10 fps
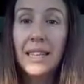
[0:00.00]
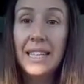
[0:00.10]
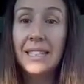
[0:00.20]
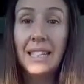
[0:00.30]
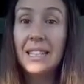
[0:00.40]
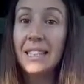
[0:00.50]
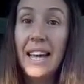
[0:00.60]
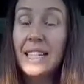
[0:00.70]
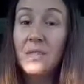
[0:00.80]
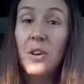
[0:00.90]
It doesn't
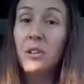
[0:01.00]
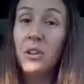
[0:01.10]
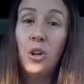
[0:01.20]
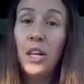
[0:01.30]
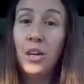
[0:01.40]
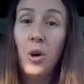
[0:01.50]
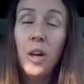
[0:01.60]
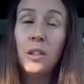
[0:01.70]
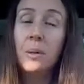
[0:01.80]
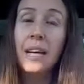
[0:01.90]
last very long at
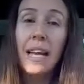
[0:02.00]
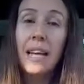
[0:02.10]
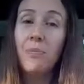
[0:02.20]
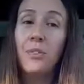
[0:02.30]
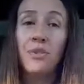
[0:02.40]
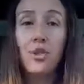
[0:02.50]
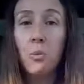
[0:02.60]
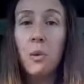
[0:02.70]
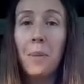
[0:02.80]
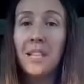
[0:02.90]
all. Again, there's
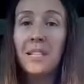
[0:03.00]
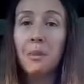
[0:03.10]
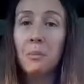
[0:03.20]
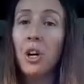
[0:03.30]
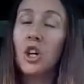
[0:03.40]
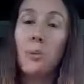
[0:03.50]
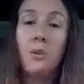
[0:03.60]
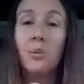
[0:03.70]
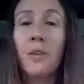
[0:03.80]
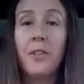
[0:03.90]
no momentum,
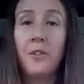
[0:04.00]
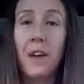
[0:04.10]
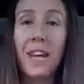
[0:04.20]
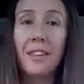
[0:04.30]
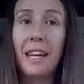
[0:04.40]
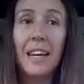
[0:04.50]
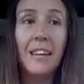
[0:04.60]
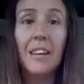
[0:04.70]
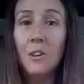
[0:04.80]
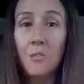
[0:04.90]
coupled with the fact
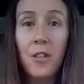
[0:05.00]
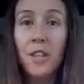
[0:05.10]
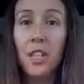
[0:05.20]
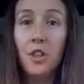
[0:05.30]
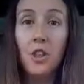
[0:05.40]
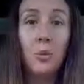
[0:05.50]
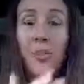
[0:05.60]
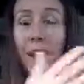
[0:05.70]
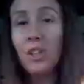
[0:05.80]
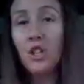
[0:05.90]
that feeling good
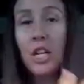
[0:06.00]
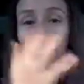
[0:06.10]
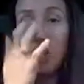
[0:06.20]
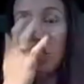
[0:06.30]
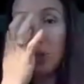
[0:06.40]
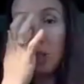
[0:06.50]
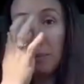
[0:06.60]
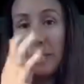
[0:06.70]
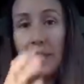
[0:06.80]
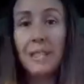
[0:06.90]
without a change in
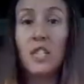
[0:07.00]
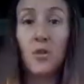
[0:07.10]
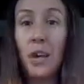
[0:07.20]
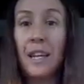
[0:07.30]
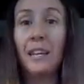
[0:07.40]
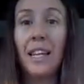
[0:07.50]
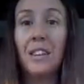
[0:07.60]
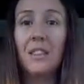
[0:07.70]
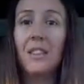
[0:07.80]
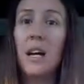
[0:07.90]
circumstances for any
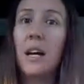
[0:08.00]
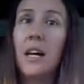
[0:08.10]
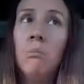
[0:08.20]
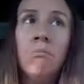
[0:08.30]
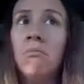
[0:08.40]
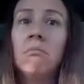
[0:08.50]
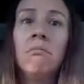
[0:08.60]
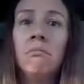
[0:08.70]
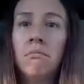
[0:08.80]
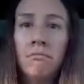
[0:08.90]
length of time,
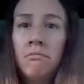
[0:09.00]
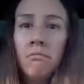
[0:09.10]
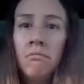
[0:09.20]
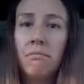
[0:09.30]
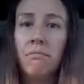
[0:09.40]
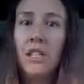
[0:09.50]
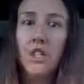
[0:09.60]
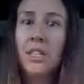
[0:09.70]
it's